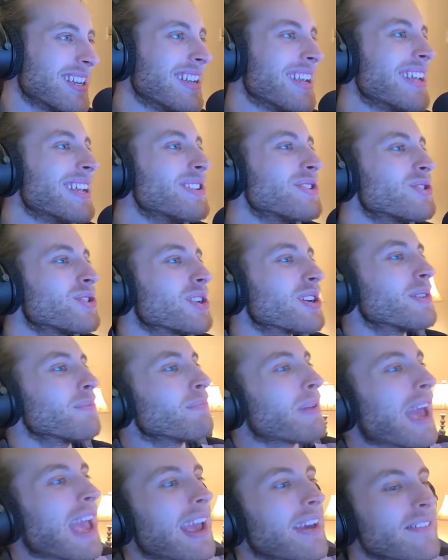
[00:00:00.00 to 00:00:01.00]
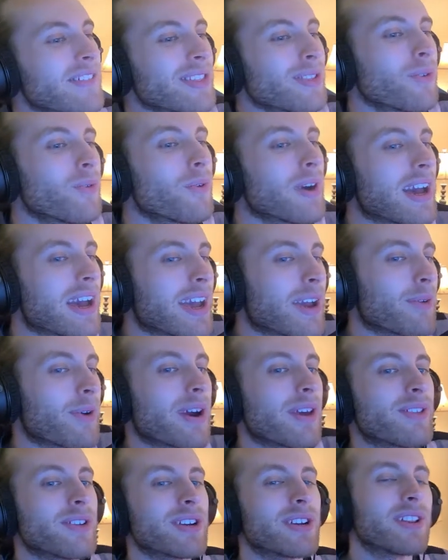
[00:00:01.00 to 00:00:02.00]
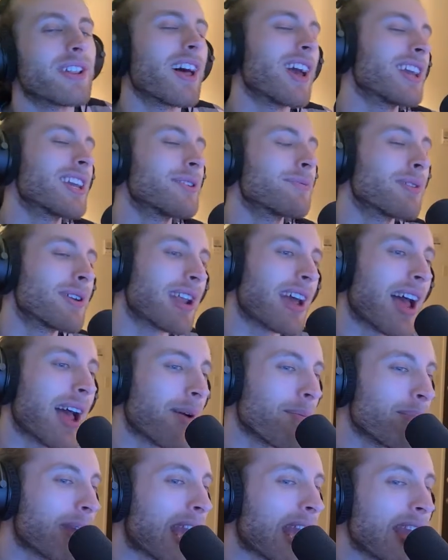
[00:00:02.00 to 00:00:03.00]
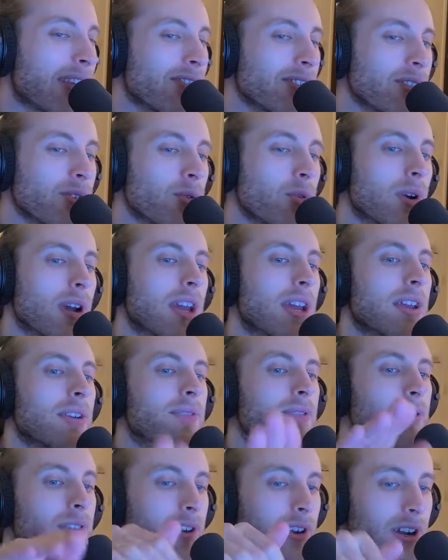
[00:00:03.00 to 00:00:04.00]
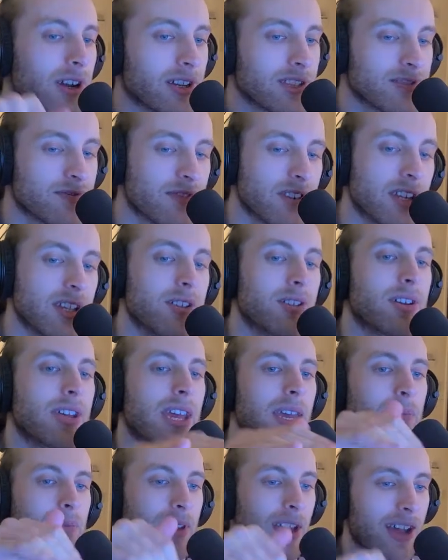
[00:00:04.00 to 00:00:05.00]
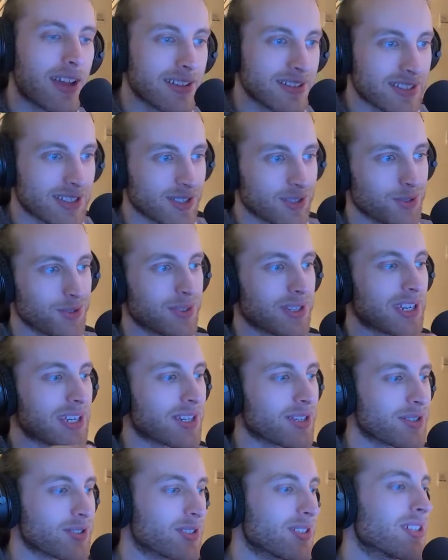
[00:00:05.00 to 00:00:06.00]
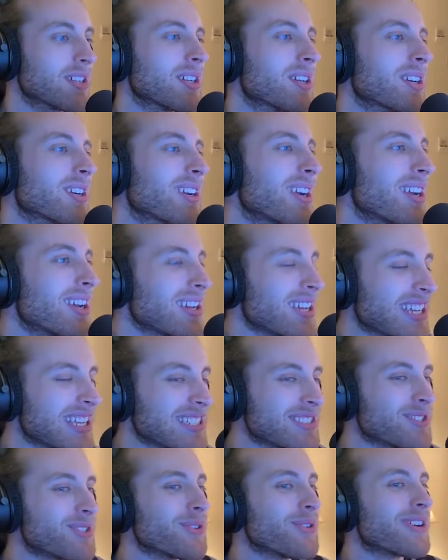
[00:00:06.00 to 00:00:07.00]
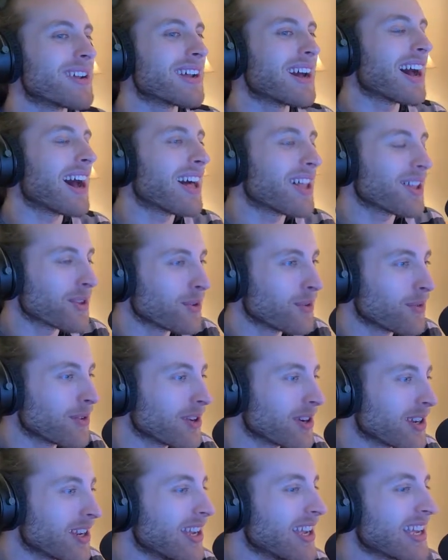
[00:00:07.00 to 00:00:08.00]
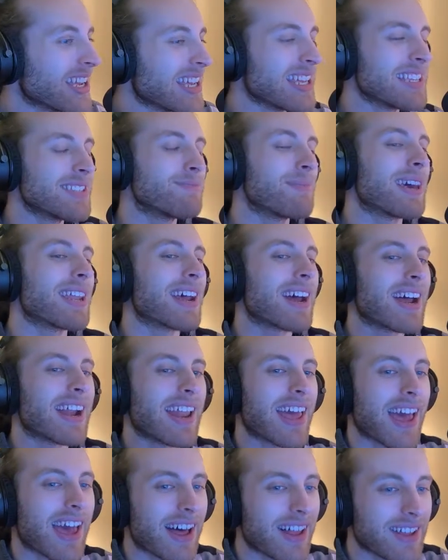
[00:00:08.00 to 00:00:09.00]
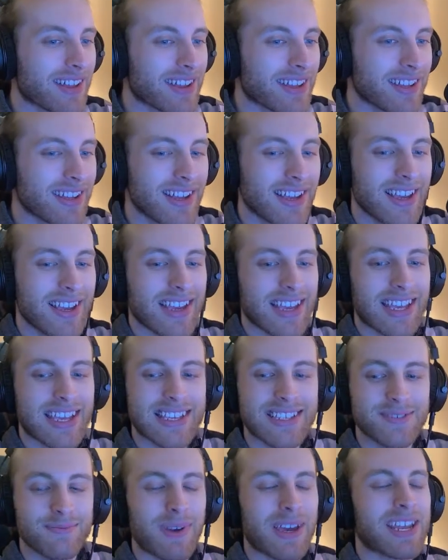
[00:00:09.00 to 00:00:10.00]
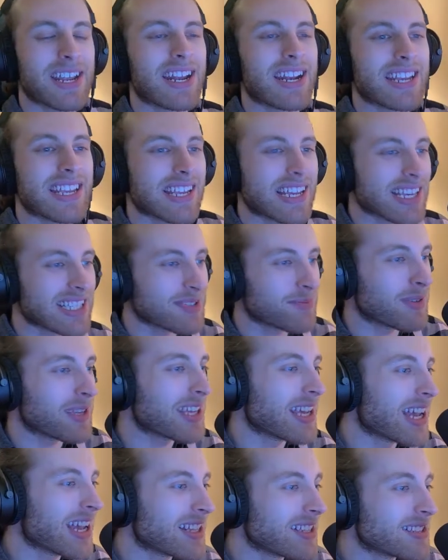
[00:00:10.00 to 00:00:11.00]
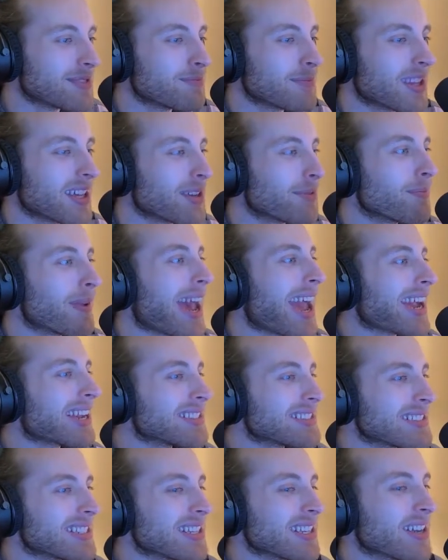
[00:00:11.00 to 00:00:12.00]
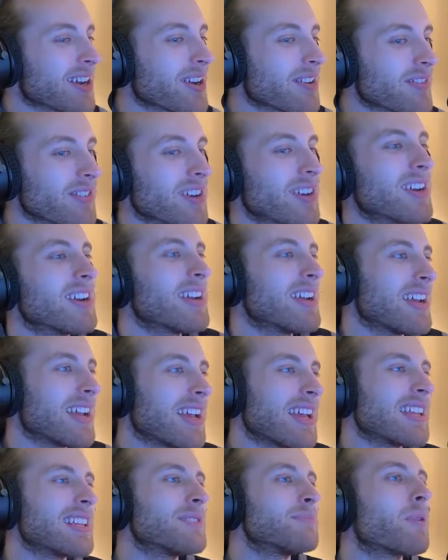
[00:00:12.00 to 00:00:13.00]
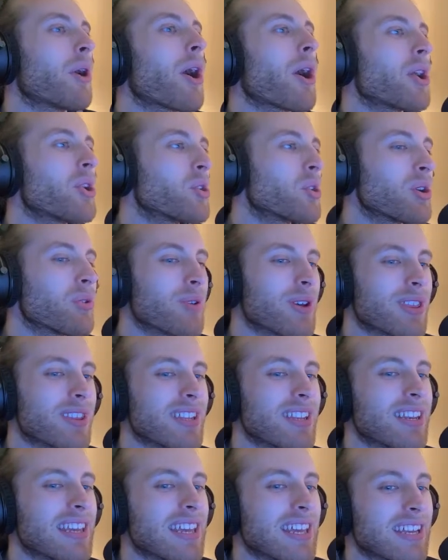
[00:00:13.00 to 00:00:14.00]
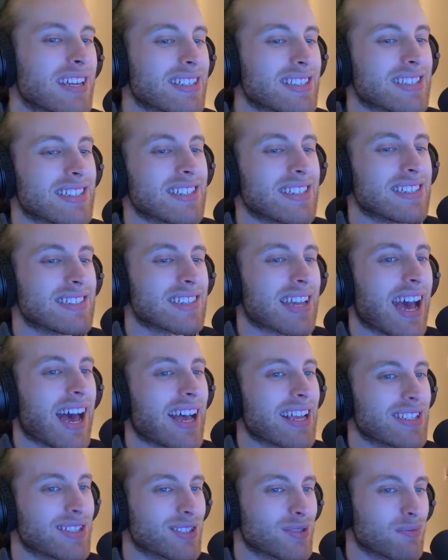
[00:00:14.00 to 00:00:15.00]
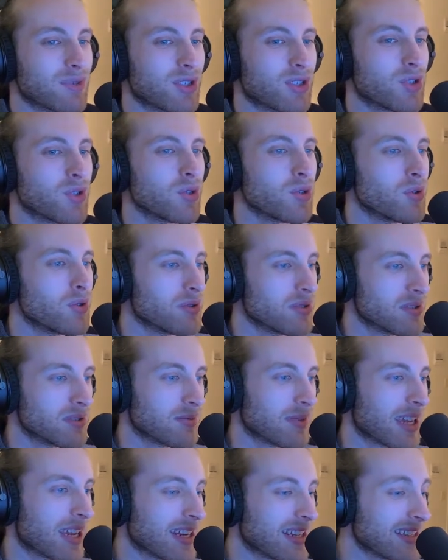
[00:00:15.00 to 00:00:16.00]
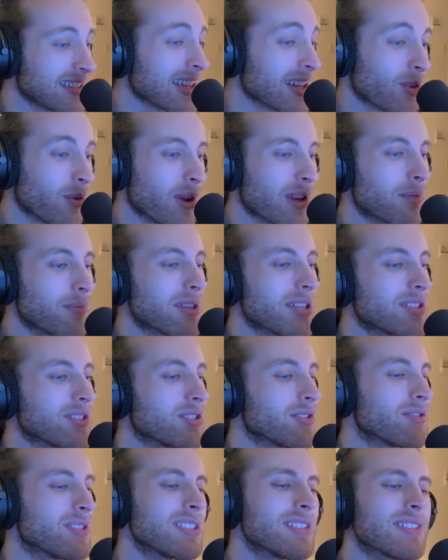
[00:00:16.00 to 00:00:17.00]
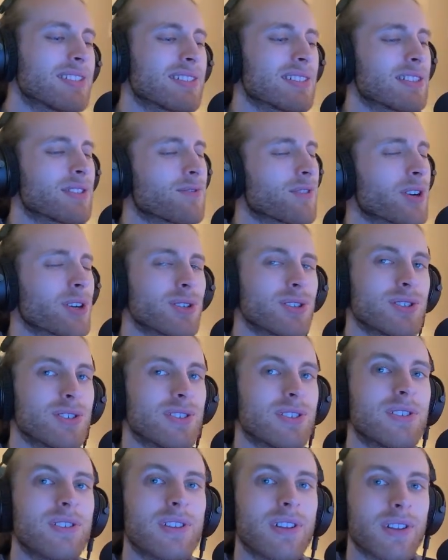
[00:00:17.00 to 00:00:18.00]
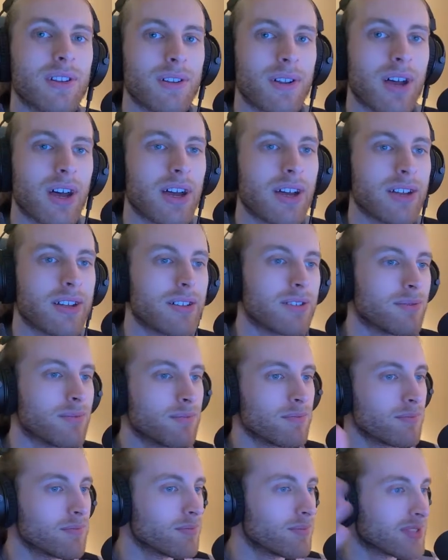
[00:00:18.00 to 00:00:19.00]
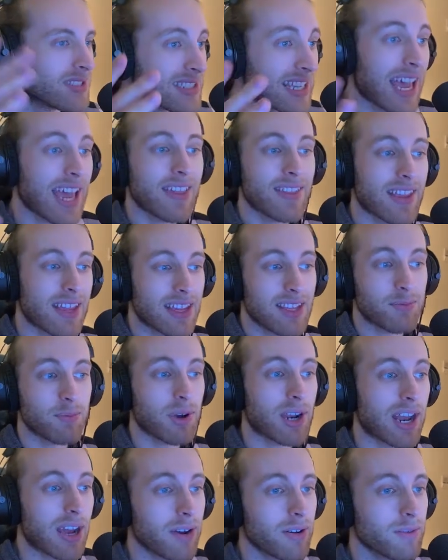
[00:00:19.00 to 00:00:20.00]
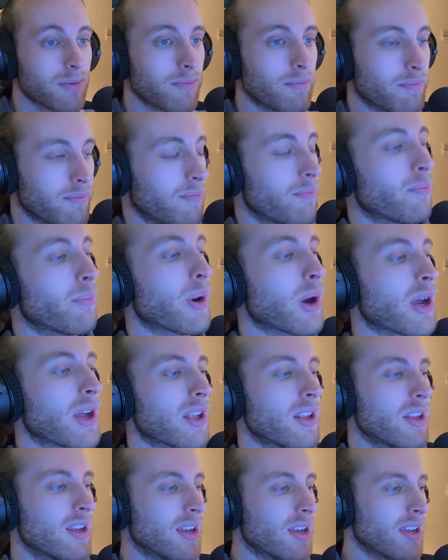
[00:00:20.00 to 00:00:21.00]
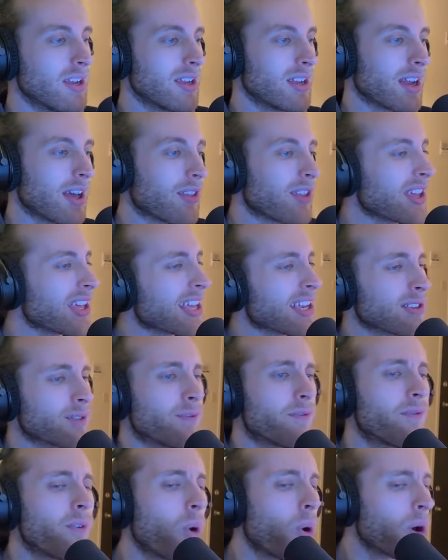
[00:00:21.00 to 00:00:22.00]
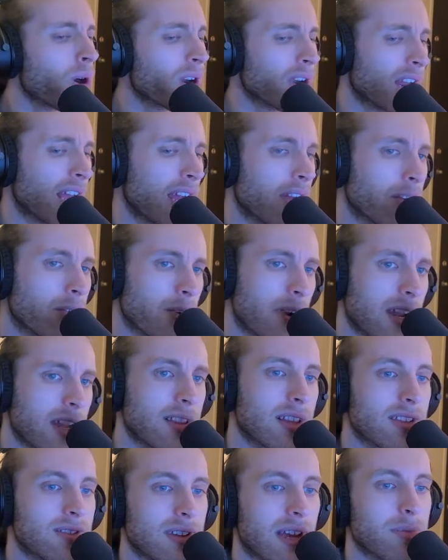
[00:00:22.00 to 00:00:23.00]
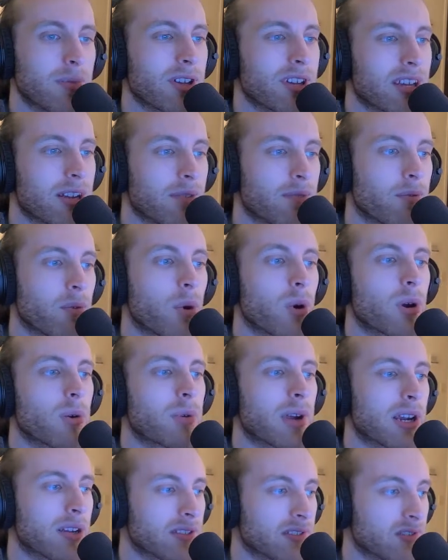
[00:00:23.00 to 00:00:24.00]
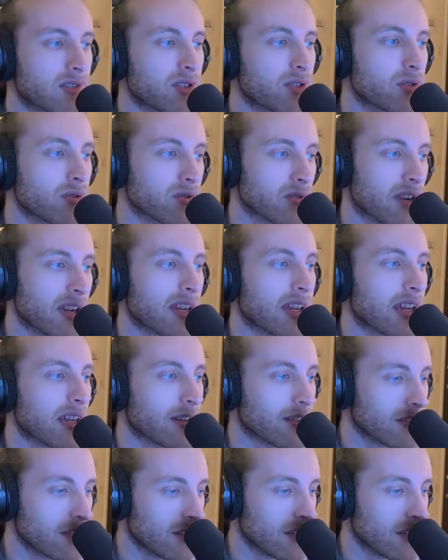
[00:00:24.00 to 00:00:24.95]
Ninja paving the way, whether you like him or not, paving the way for us video game content creators here. He's doing Hollywood. He's been on Ellen. He's been on ESPN's the magazine cover, and he's partnering with Adidas, and he's got some shoes, man. He's got quite a bit of shoes. This isn't his first set that he's put out, but I think he has 4 now, right? I'm looking at 4 pairs of shoes right now.